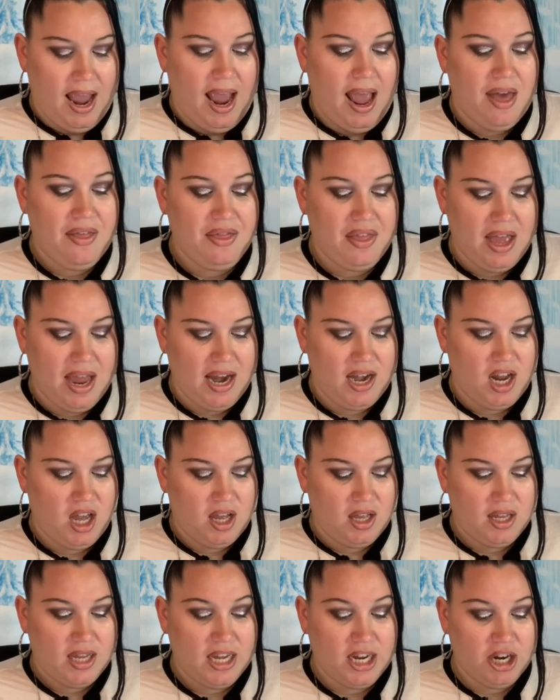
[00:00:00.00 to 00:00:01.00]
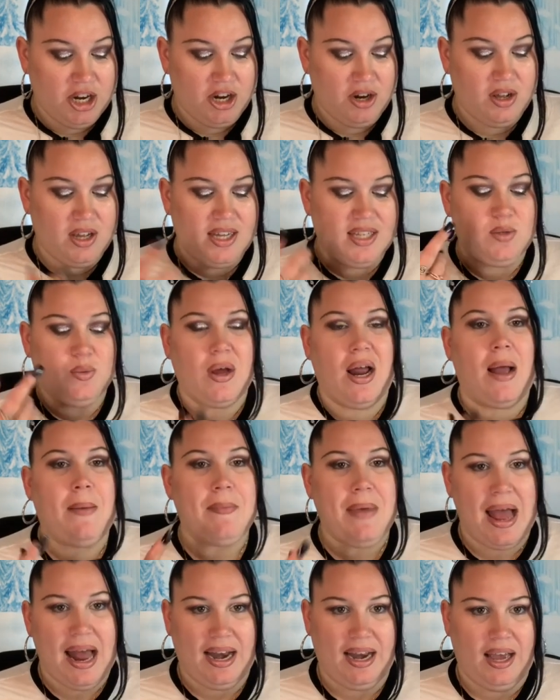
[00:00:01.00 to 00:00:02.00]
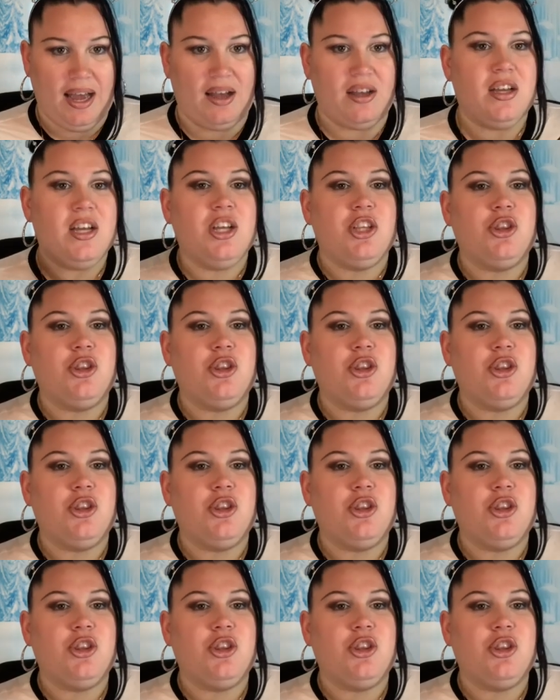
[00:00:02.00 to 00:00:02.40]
And then here is what I'm mad at.